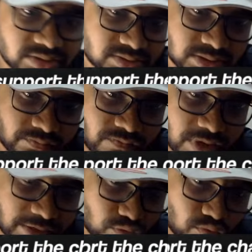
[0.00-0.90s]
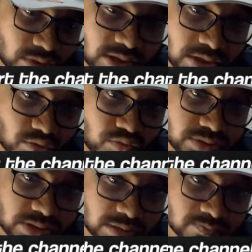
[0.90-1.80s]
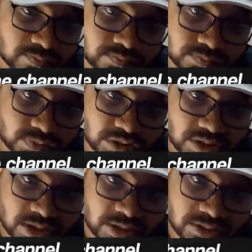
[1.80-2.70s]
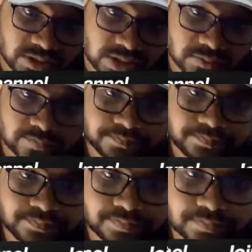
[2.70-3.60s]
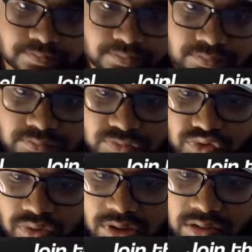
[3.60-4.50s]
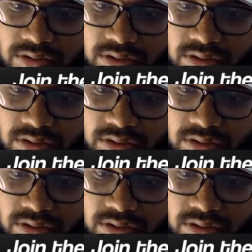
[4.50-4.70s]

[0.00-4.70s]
say white overlay over there, like that. Okay,